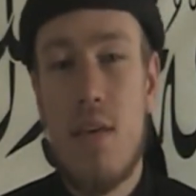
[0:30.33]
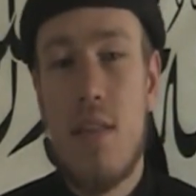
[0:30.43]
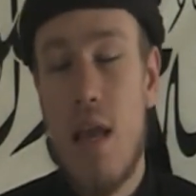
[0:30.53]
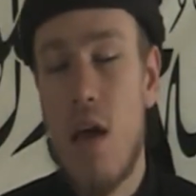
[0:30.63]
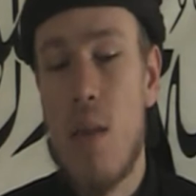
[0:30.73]

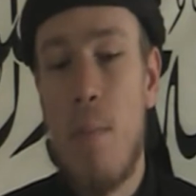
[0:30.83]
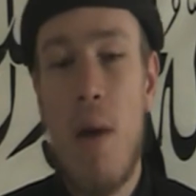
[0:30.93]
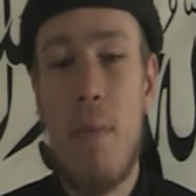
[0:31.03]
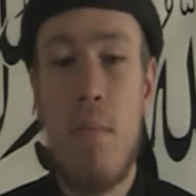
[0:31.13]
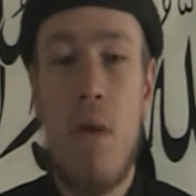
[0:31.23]
They are the
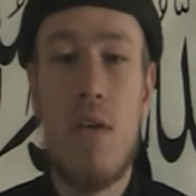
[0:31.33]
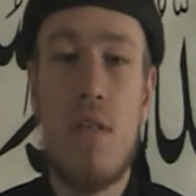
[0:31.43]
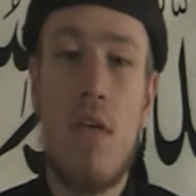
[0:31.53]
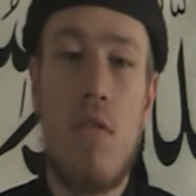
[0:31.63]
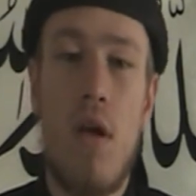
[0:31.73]
puppet
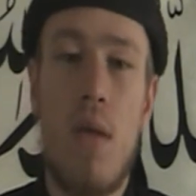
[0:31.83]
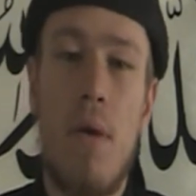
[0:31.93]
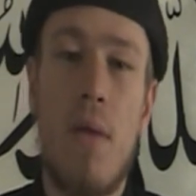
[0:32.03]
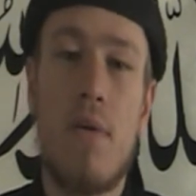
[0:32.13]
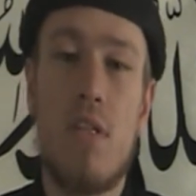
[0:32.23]
master, you are the
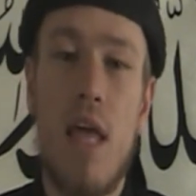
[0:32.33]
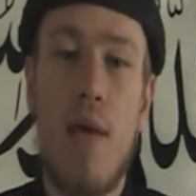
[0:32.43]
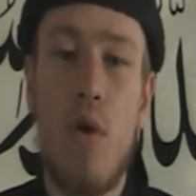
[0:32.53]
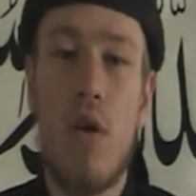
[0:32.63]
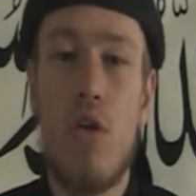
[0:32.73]
puppets. They
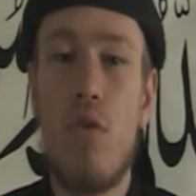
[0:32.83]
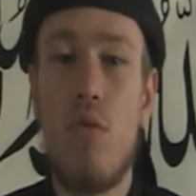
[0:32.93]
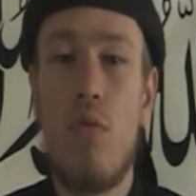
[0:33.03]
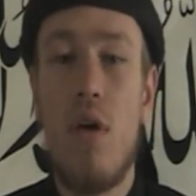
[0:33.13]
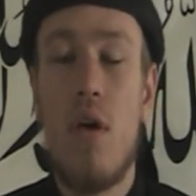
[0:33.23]
want
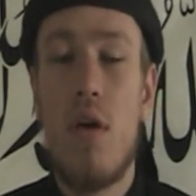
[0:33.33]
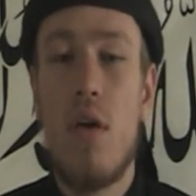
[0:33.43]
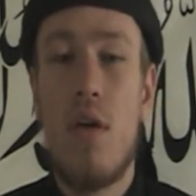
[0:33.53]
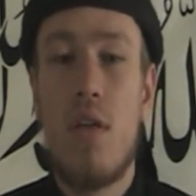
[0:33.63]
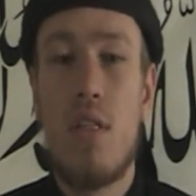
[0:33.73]
you
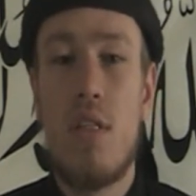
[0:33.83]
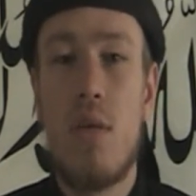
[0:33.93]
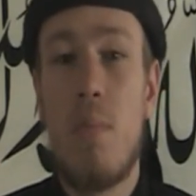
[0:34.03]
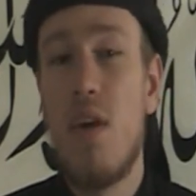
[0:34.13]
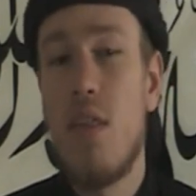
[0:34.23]
to
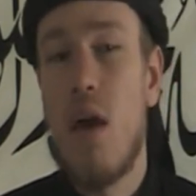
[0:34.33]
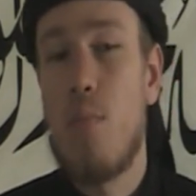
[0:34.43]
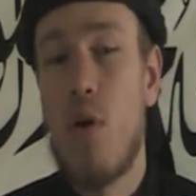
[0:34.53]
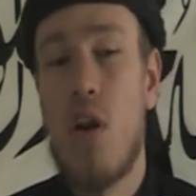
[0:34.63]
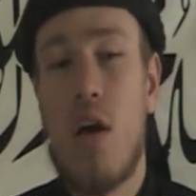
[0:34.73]
be their
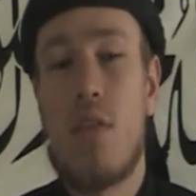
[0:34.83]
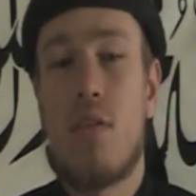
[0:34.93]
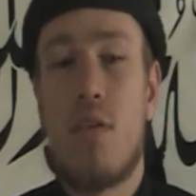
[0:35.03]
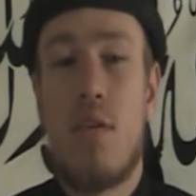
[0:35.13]
product.